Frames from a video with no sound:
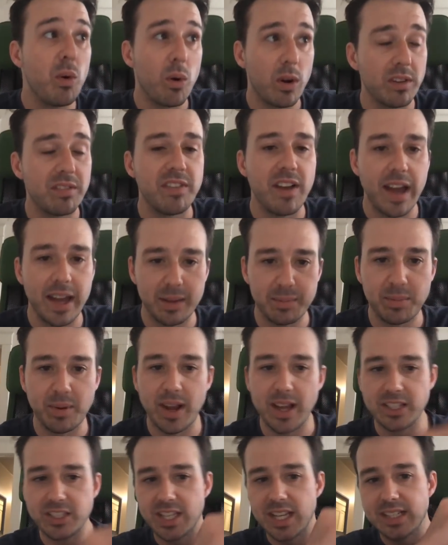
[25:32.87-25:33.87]
or 5
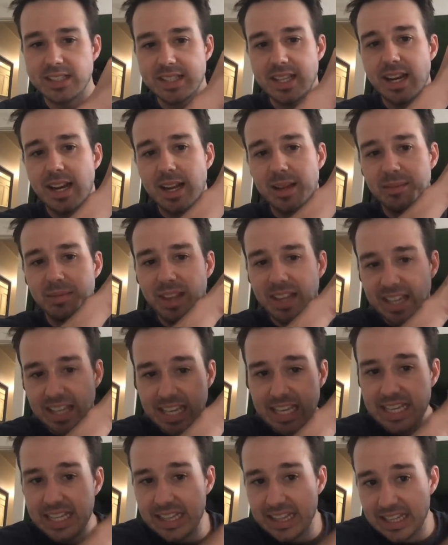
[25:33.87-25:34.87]
projects that I'm like
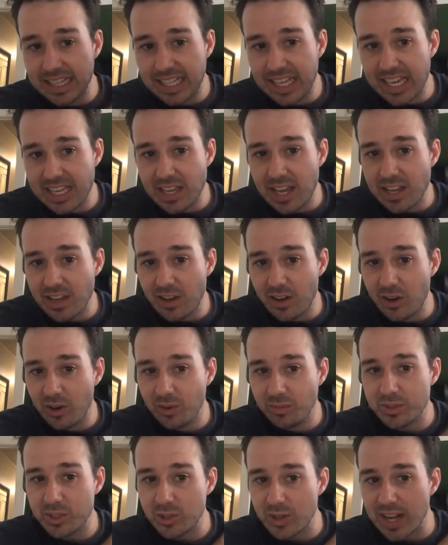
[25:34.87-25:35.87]
in the
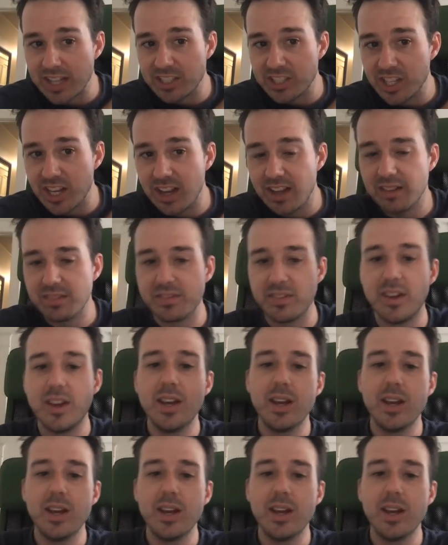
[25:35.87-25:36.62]
home stretch of,